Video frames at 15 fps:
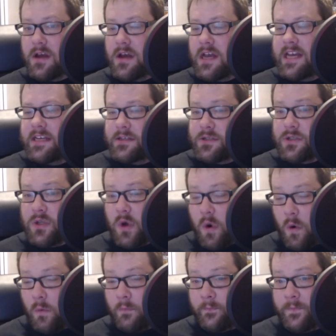
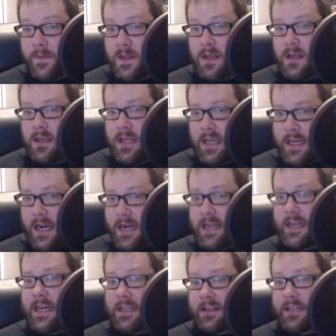So you kind of
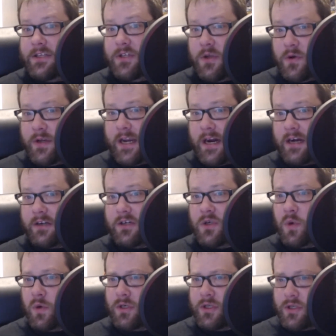get these two characters who
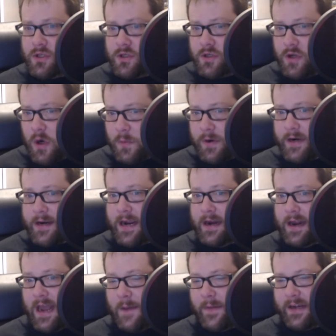are super
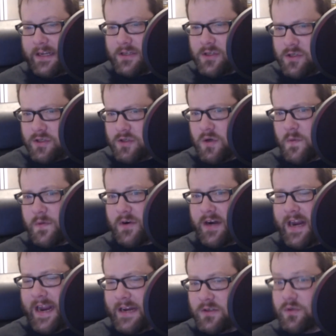dynamic and super
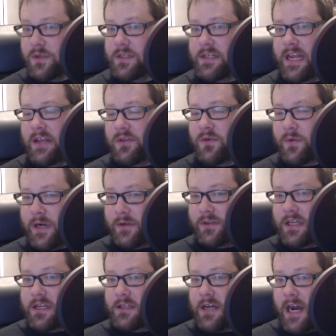interesting throughout the
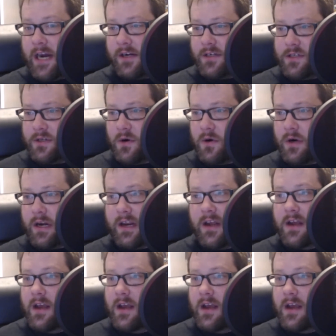entire story.